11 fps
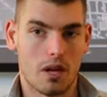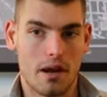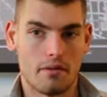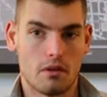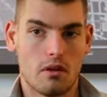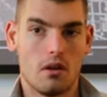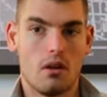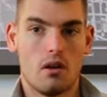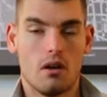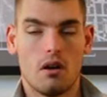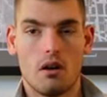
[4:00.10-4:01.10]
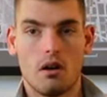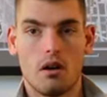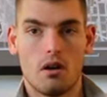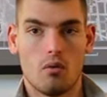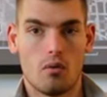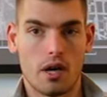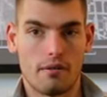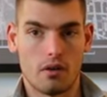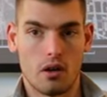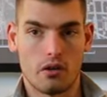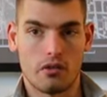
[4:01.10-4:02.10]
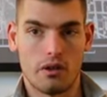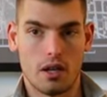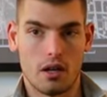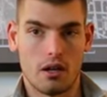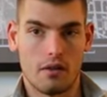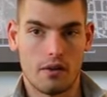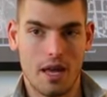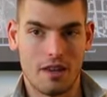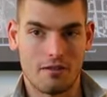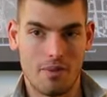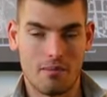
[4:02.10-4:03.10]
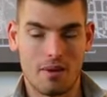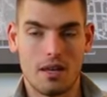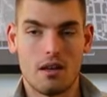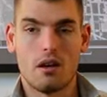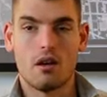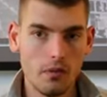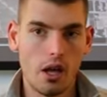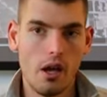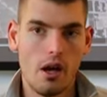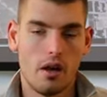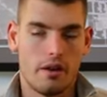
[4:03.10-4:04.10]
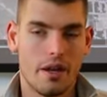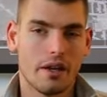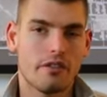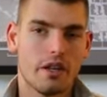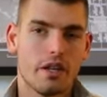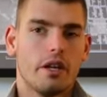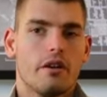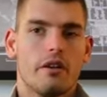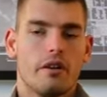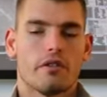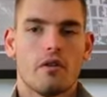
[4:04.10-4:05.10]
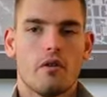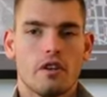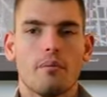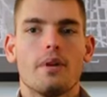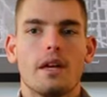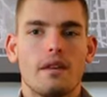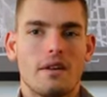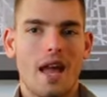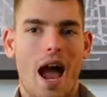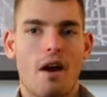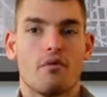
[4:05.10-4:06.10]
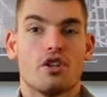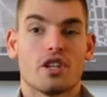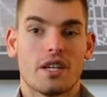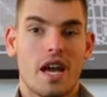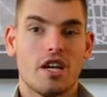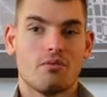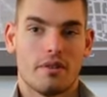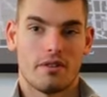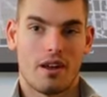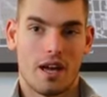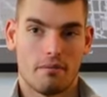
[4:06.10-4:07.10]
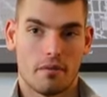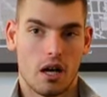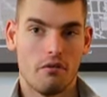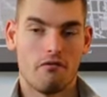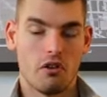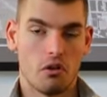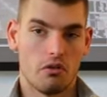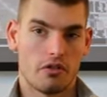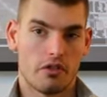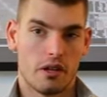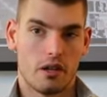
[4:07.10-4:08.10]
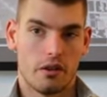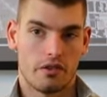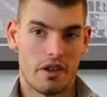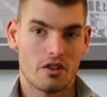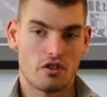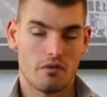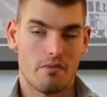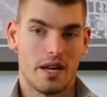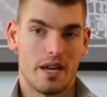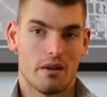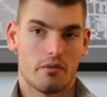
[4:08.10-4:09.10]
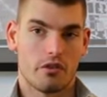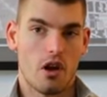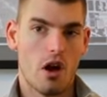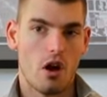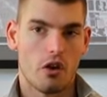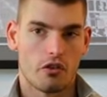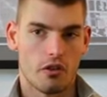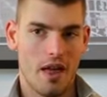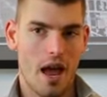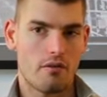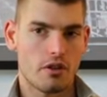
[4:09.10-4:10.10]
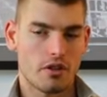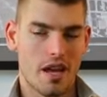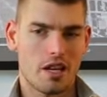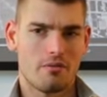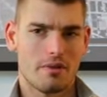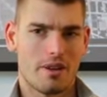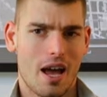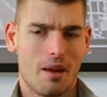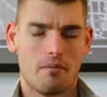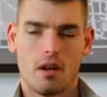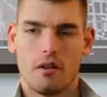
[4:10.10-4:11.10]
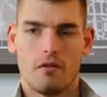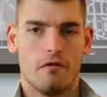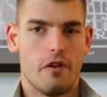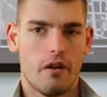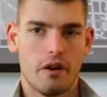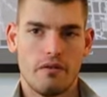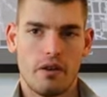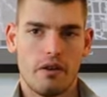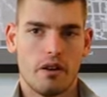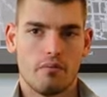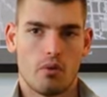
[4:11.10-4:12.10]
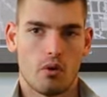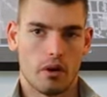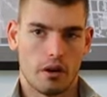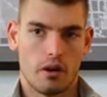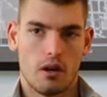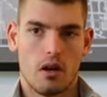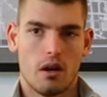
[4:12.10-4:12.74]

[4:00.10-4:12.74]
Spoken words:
whatever else the case may be. Next thing here is going to be the average engagement time of those session mediums. So the average engagement time, very, very important.